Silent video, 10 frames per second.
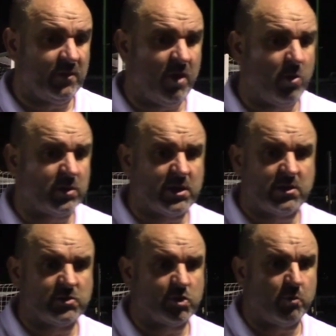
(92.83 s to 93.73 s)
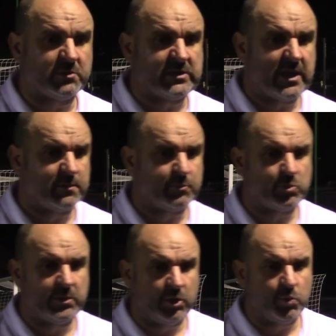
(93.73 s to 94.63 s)
No, I think it's a coming together
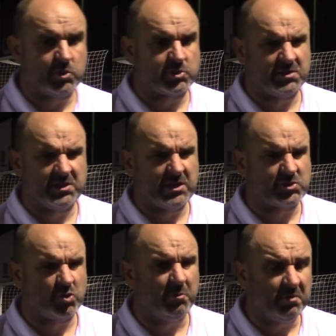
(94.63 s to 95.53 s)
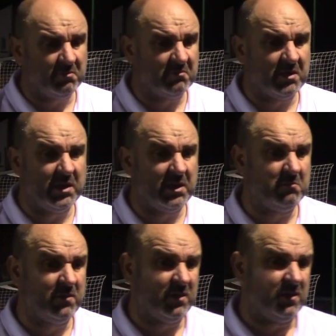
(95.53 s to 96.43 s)
between Lucas and their sub. I
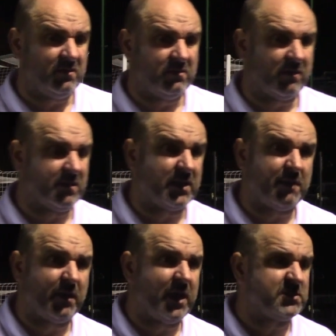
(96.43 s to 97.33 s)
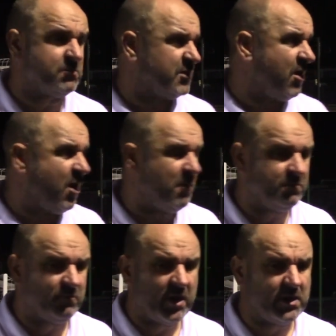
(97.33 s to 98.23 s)
think they've alleged there was an arm
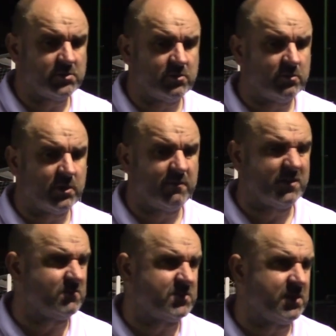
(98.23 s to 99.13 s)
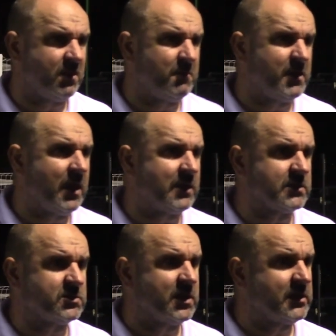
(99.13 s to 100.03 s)
raised or whatever. I didn't see. I mean, the lad
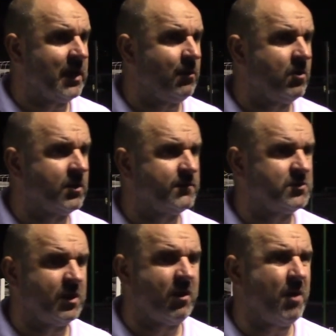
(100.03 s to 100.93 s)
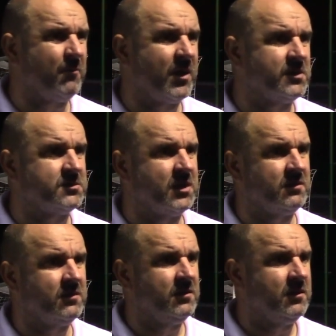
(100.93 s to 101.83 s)
didn't stay down long. If there's an arm raised, then
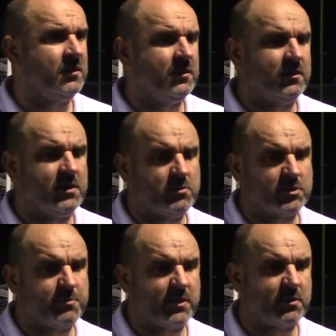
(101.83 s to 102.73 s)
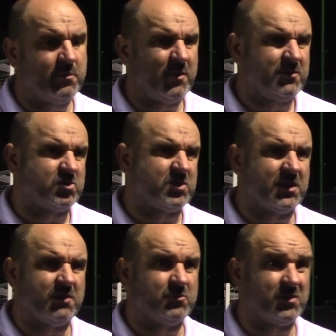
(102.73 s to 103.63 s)
you'd expect it. But I just think
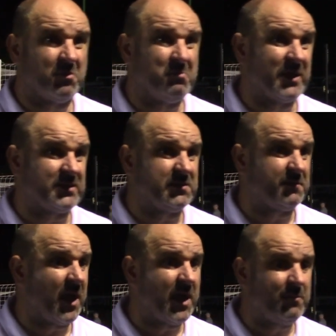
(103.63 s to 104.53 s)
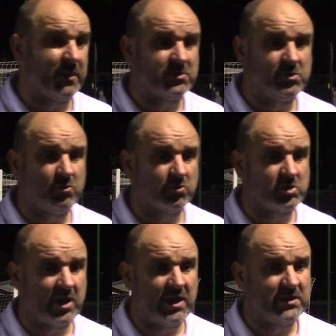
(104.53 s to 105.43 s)
it was a competitive game by 2 good
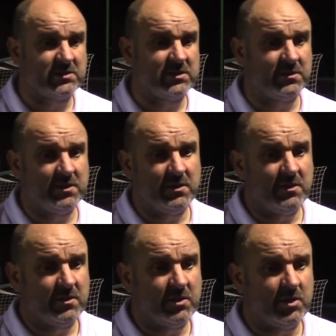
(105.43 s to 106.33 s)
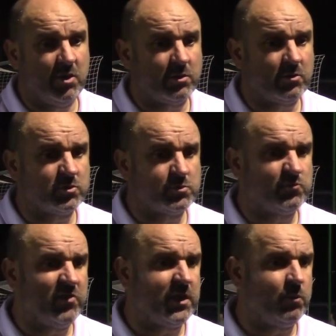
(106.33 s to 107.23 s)
sides, and I thought it was
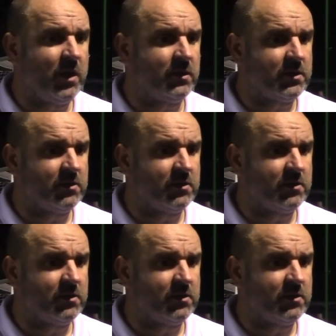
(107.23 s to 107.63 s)
really well,